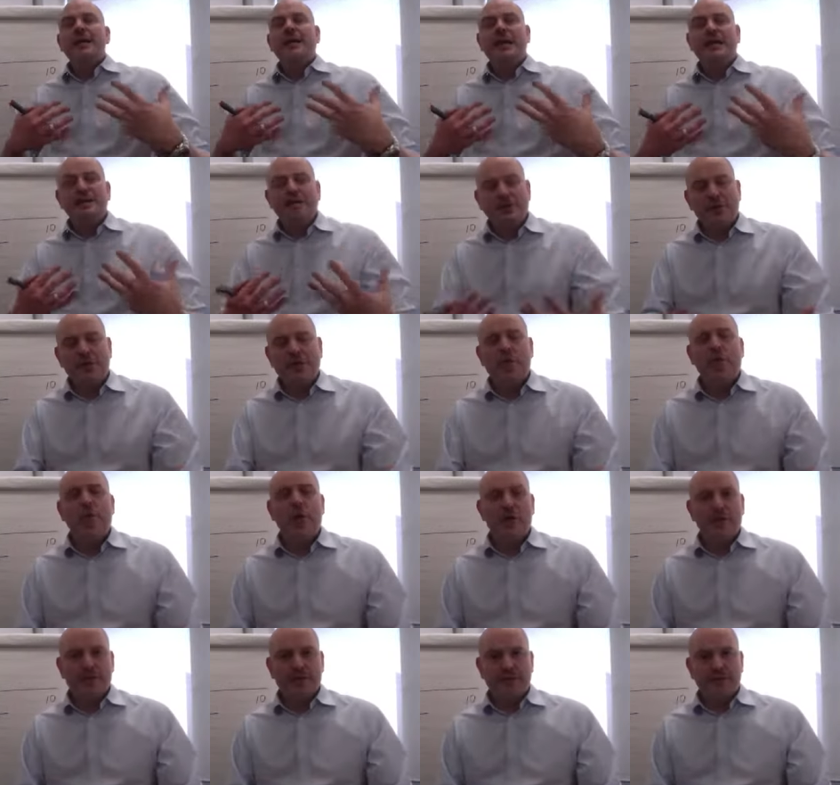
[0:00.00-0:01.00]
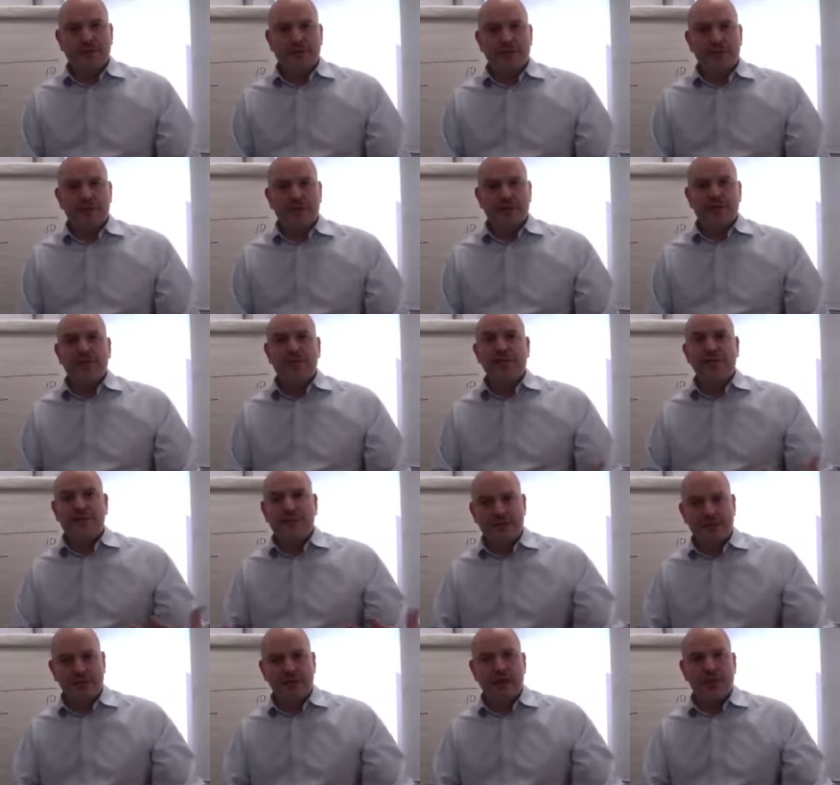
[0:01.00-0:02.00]
is not warranted for
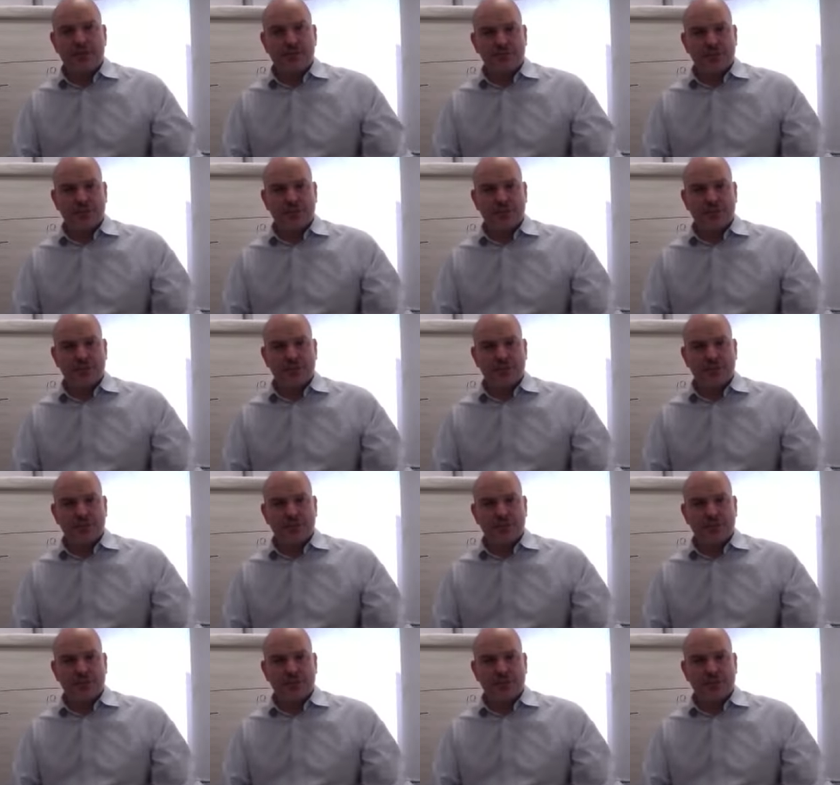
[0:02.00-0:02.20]
certain